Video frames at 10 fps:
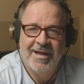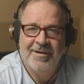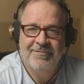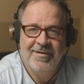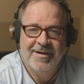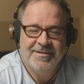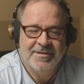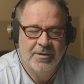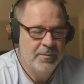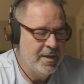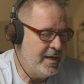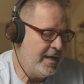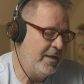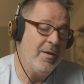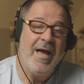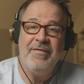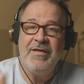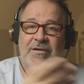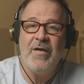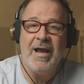a lot of fun. So anyway, hey,
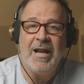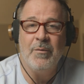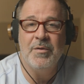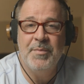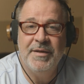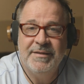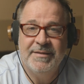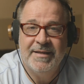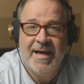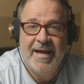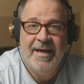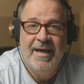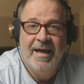thanks for hanging out with me today.